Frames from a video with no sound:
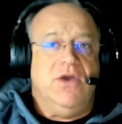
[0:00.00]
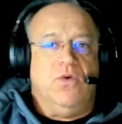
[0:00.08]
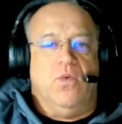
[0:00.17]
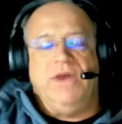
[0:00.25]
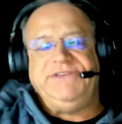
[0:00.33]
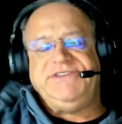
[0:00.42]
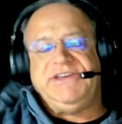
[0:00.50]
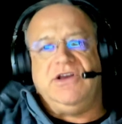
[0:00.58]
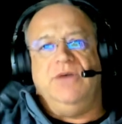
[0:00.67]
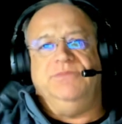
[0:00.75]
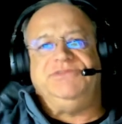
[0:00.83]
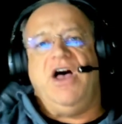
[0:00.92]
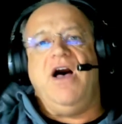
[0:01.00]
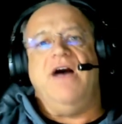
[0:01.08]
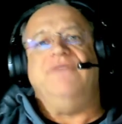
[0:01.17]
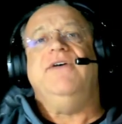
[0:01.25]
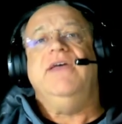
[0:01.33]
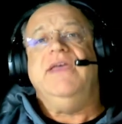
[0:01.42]
Once it comes
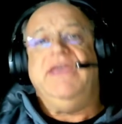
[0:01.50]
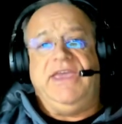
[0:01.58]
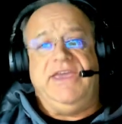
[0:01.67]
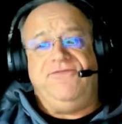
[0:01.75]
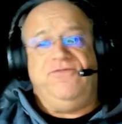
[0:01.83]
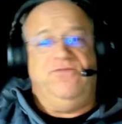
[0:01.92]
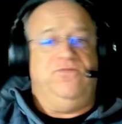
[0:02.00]
off, if